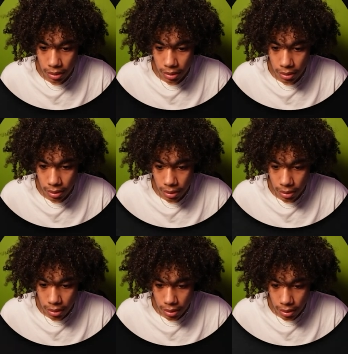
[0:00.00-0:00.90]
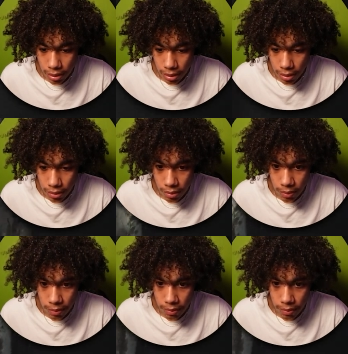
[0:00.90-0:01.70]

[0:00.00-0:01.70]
[no speech]